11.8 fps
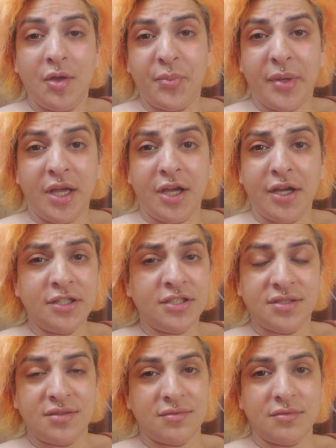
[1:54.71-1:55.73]
but I just
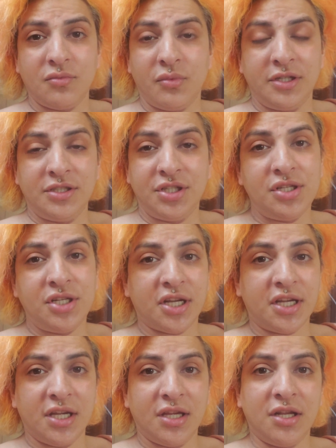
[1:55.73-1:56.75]
wanted to
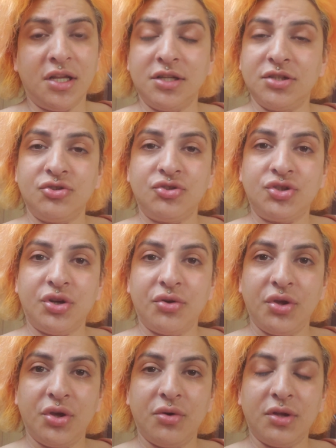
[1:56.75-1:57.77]
check in and show
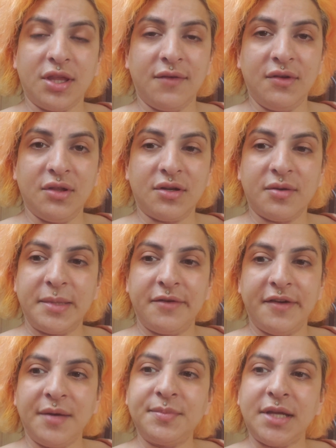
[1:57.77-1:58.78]
you and give you a little bit of
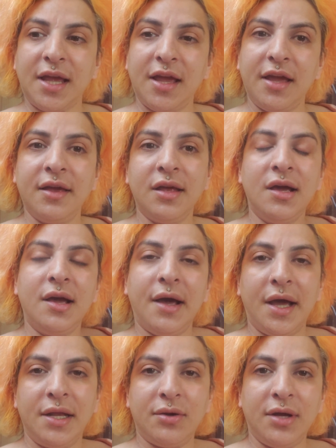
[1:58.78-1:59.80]
an update.
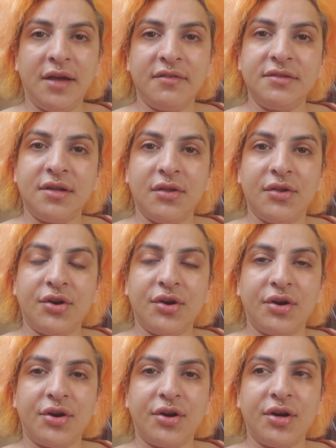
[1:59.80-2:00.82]
I don't have
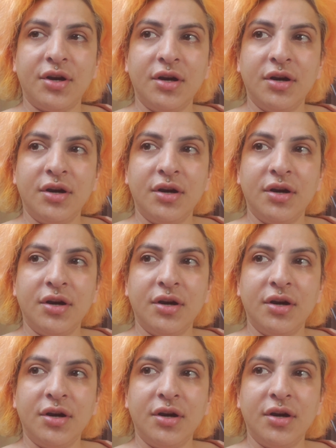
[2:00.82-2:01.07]
another